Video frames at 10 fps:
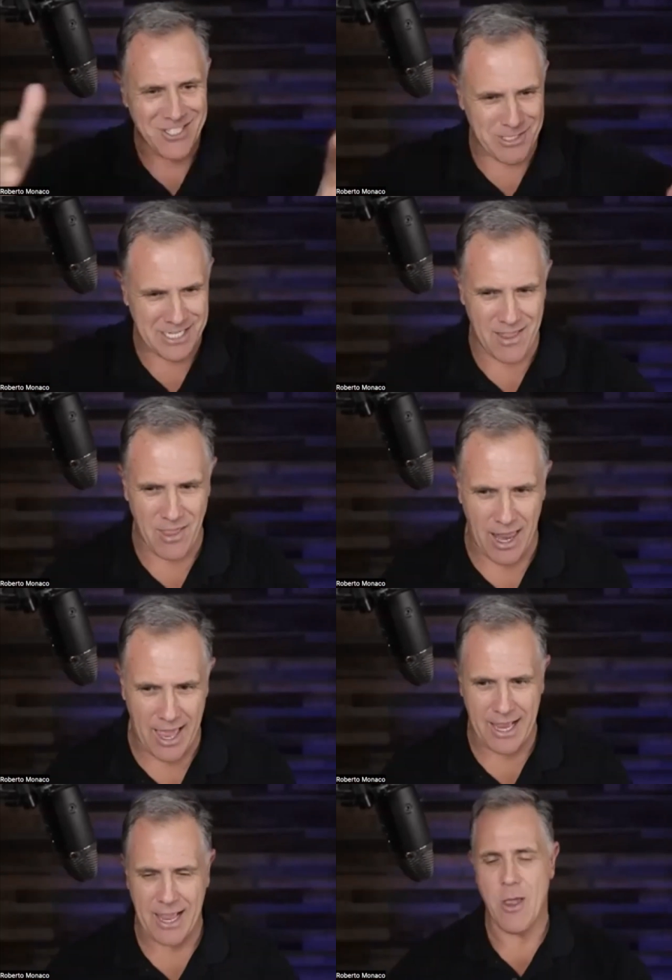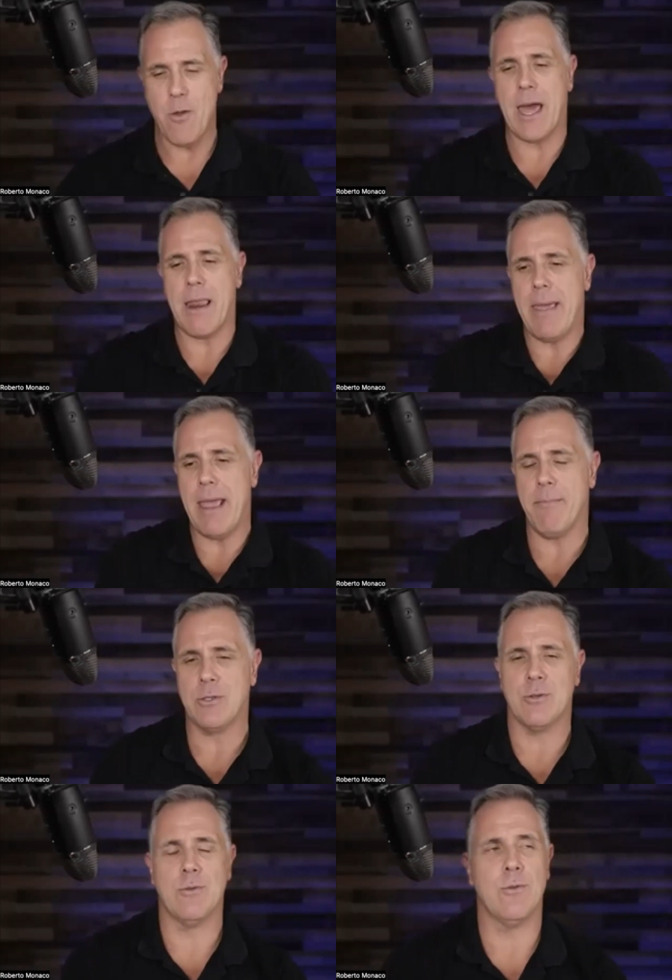So it's kind of like you gotta be able
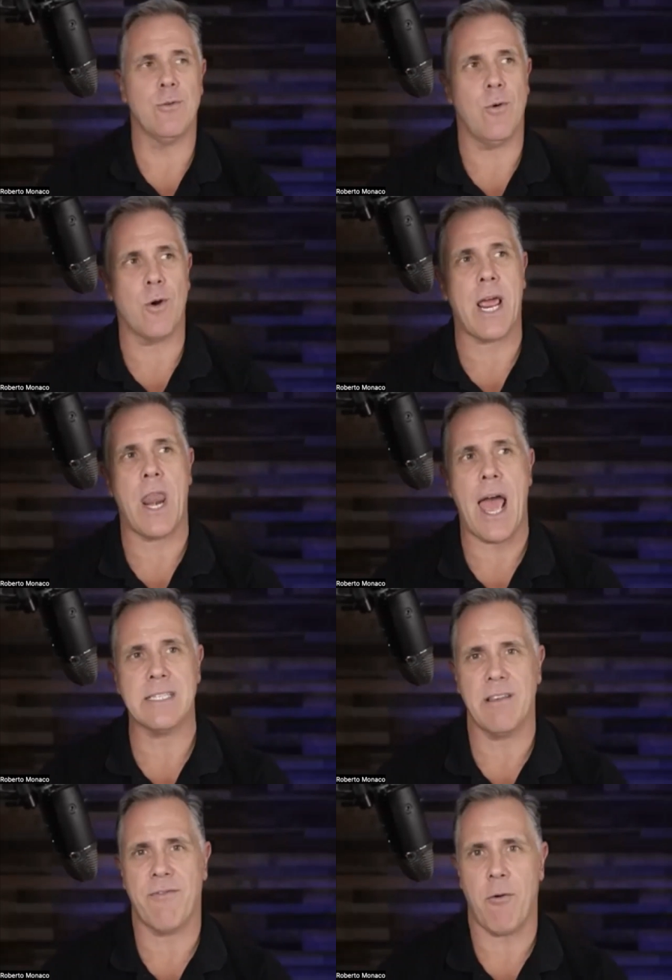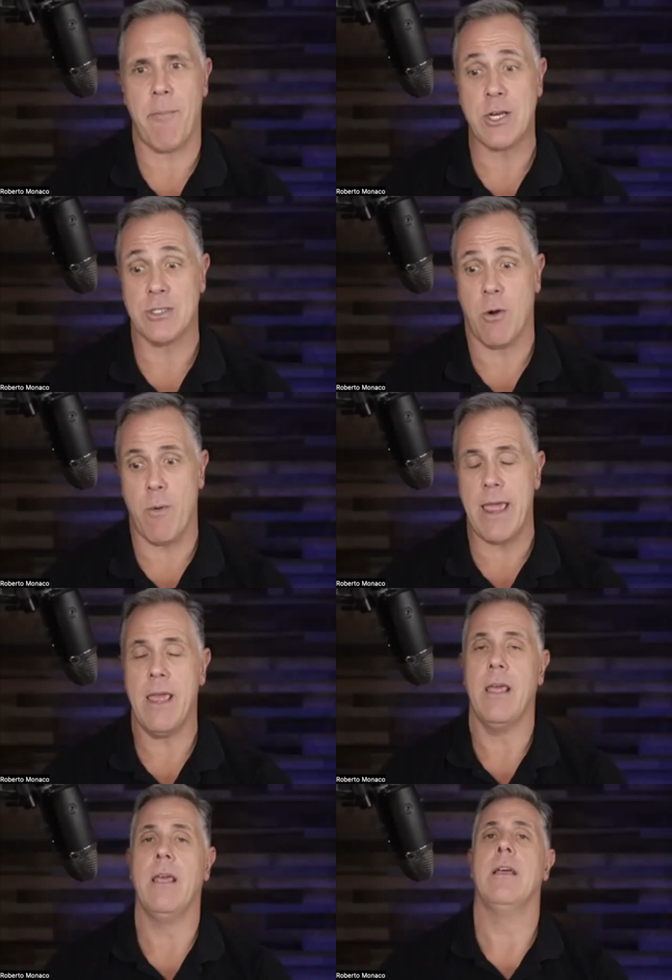to organize the information away
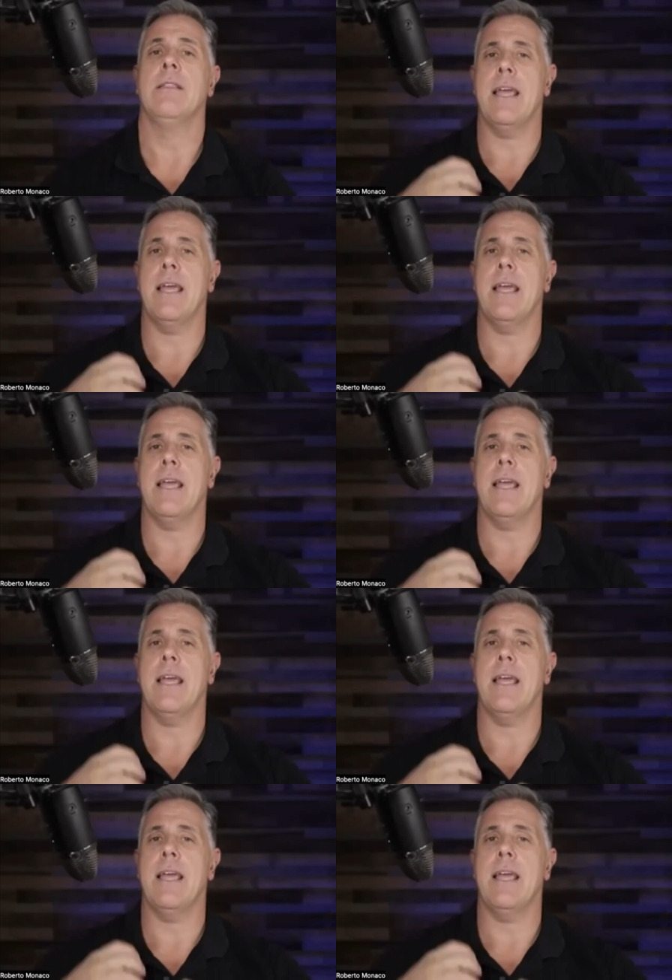that